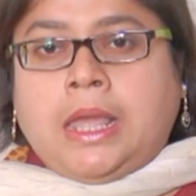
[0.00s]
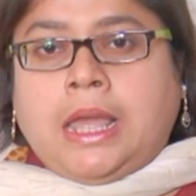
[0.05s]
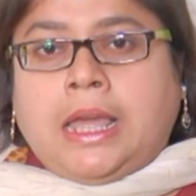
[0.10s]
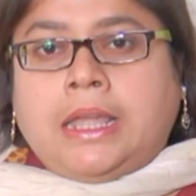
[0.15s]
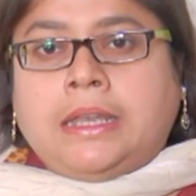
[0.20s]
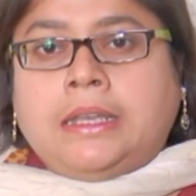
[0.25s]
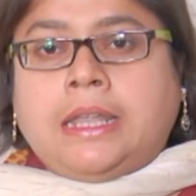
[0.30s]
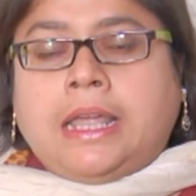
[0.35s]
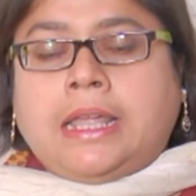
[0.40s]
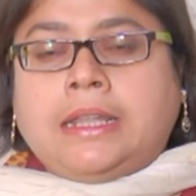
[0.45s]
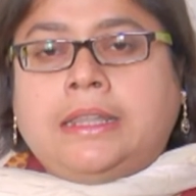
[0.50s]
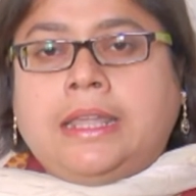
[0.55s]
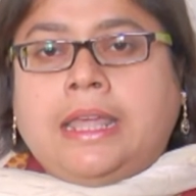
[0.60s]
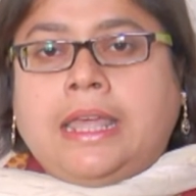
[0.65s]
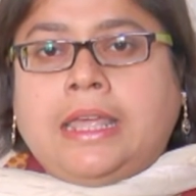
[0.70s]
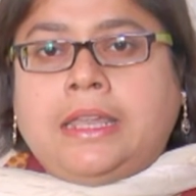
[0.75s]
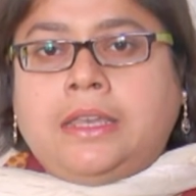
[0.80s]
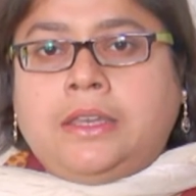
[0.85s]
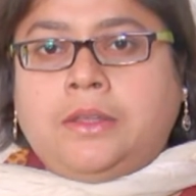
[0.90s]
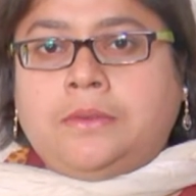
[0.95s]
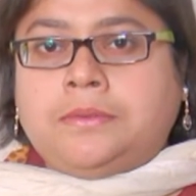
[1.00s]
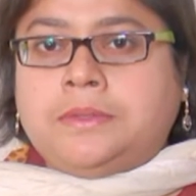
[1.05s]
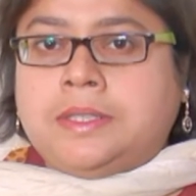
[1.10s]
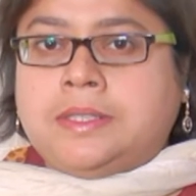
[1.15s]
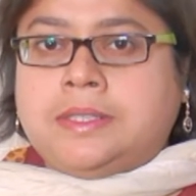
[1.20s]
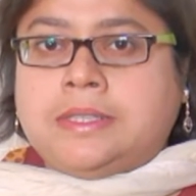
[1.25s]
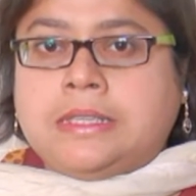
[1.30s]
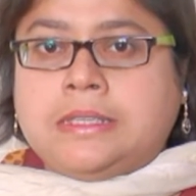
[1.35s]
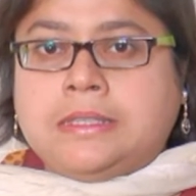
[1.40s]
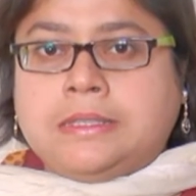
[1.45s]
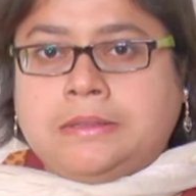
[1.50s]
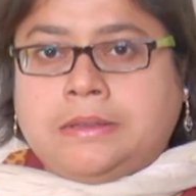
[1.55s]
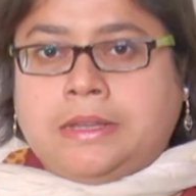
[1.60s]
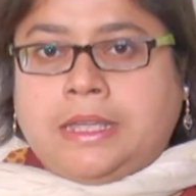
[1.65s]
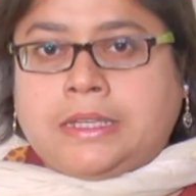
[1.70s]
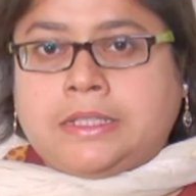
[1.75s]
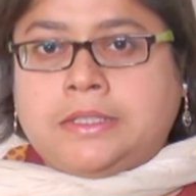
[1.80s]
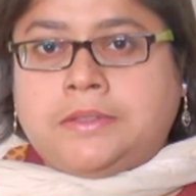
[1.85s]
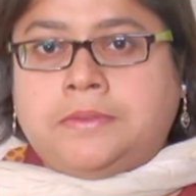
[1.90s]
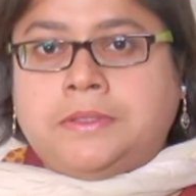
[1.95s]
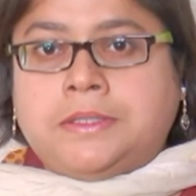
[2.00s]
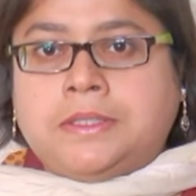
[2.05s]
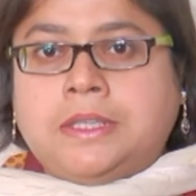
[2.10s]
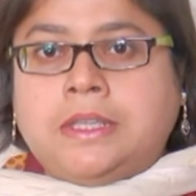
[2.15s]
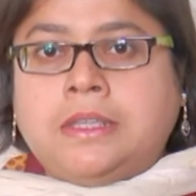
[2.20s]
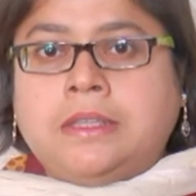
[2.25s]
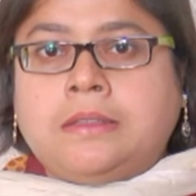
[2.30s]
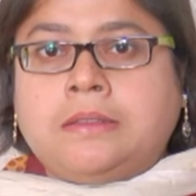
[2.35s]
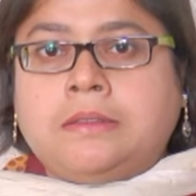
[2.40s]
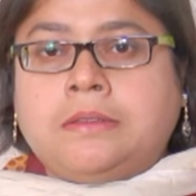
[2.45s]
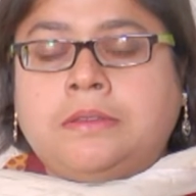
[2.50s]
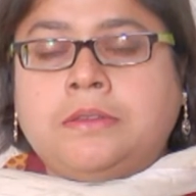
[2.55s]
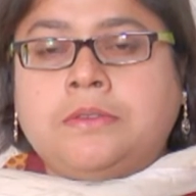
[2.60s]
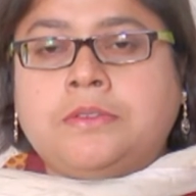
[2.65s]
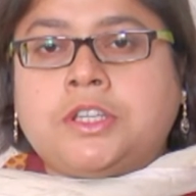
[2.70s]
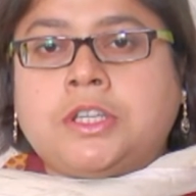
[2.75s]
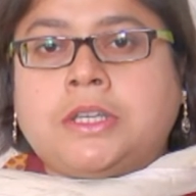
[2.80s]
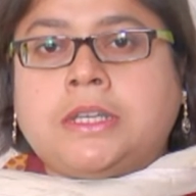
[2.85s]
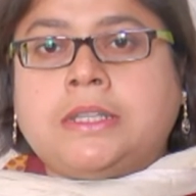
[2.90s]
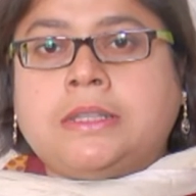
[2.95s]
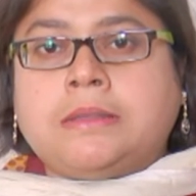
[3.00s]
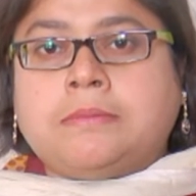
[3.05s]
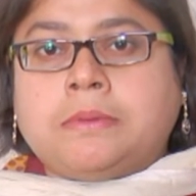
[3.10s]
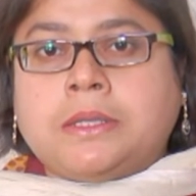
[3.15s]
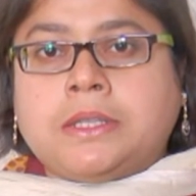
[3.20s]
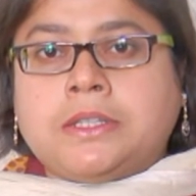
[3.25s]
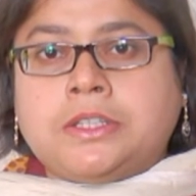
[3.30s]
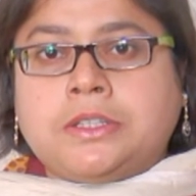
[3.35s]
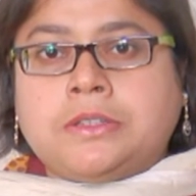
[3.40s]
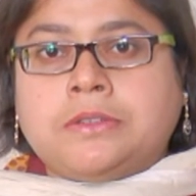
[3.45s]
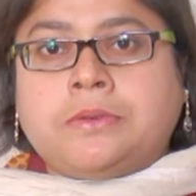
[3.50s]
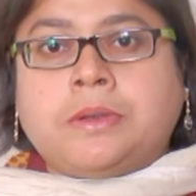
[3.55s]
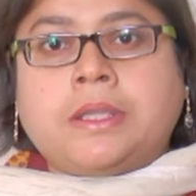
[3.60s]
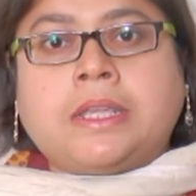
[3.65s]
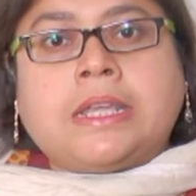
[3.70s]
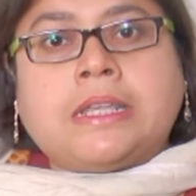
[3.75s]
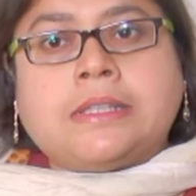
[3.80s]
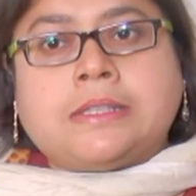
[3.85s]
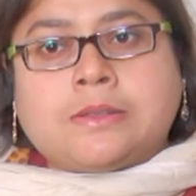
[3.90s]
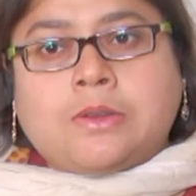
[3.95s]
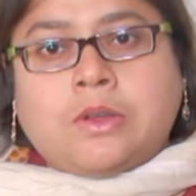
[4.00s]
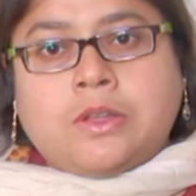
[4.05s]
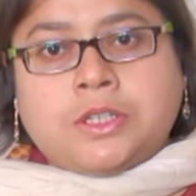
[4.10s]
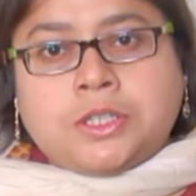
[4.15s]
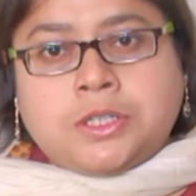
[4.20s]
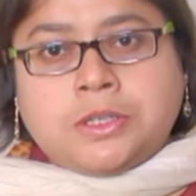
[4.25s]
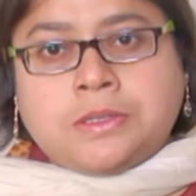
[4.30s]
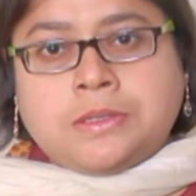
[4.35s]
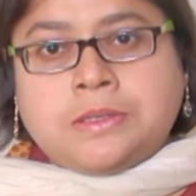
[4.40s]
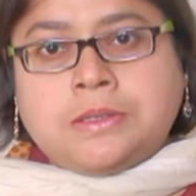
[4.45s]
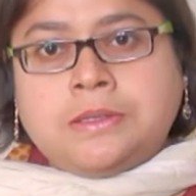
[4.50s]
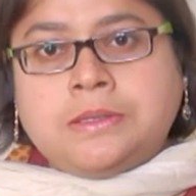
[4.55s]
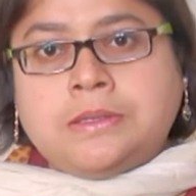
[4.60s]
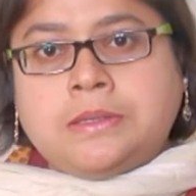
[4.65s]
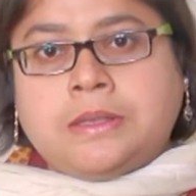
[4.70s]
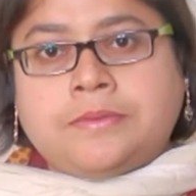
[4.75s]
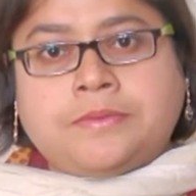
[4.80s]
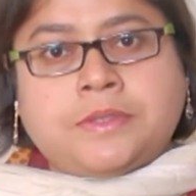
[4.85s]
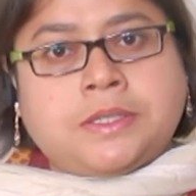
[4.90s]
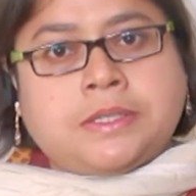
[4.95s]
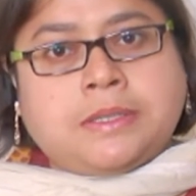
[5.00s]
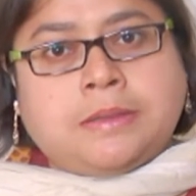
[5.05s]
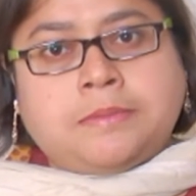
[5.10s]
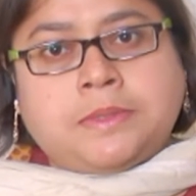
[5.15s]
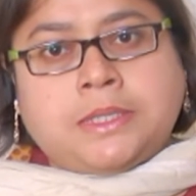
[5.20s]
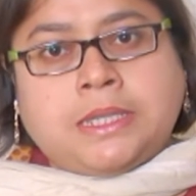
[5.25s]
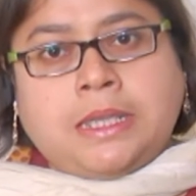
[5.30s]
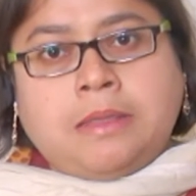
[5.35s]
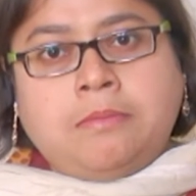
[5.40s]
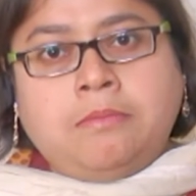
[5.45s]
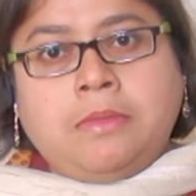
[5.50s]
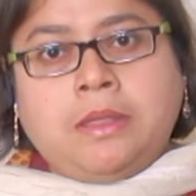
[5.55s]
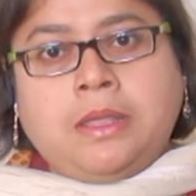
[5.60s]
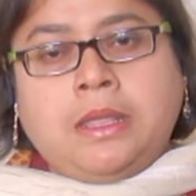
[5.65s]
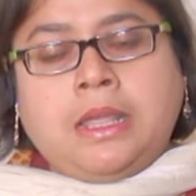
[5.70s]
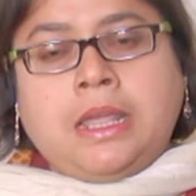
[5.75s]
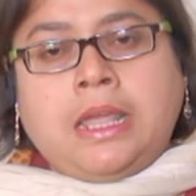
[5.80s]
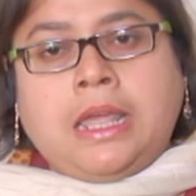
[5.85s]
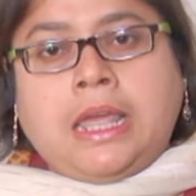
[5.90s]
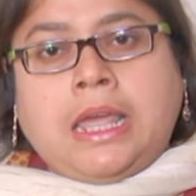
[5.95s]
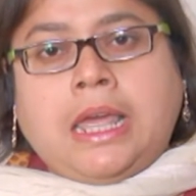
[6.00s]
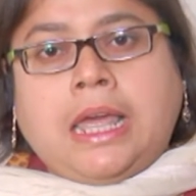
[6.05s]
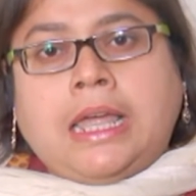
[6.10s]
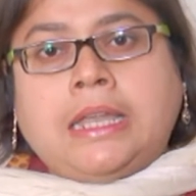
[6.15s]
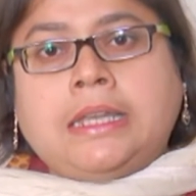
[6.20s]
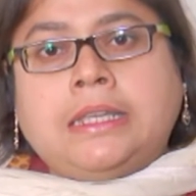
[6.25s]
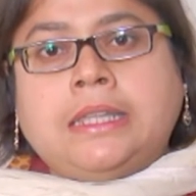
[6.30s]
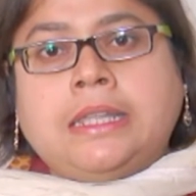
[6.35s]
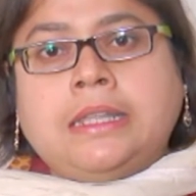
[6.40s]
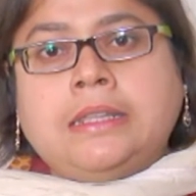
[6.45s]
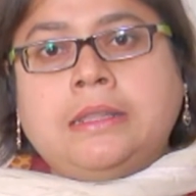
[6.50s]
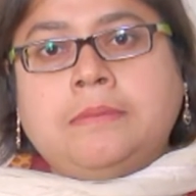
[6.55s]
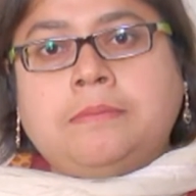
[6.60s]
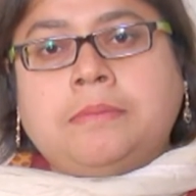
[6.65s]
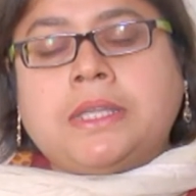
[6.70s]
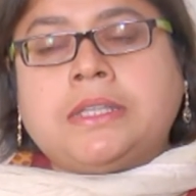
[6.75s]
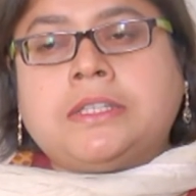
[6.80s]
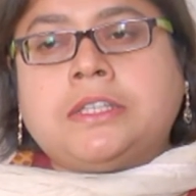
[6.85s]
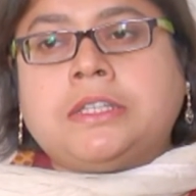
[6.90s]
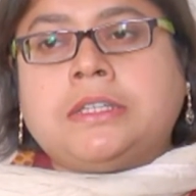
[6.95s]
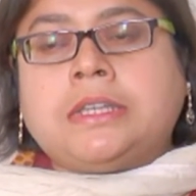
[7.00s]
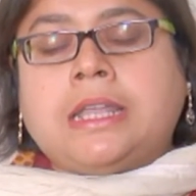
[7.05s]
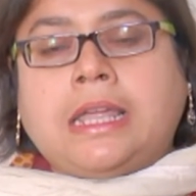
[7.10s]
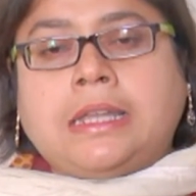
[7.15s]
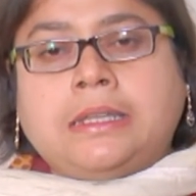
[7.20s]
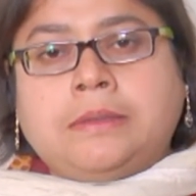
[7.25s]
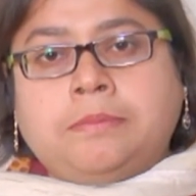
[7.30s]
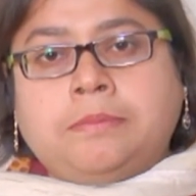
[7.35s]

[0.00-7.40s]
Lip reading: And at the end of the seizure activity, usually the patient regains consciousness after some time, and then the patient at